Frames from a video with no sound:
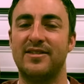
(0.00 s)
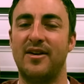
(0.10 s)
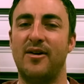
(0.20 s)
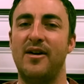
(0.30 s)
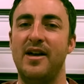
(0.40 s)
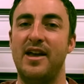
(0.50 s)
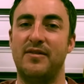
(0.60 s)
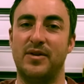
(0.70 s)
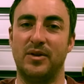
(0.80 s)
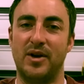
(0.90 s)
so
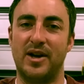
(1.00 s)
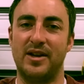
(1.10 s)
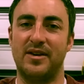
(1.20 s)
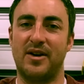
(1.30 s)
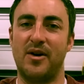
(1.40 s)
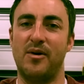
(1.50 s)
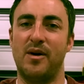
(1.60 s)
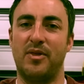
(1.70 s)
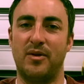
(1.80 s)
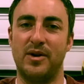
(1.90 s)
if you're looking to go
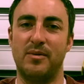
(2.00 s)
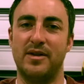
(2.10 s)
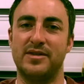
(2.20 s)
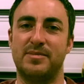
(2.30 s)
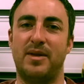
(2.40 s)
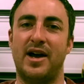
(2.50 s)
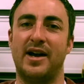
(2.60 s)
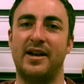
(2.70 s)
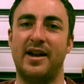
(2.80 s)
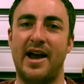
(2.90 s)
a 31
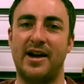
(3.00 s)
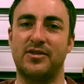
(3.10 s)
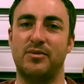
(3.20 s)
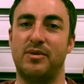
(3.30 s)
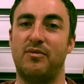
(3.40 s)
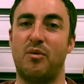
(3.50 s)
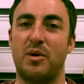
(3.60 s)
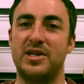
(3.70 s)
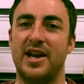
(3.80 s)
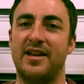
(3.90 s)
spline axle with
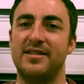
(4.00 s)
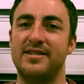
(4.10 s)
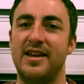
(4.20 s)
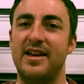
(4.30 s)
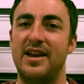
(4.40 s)
410s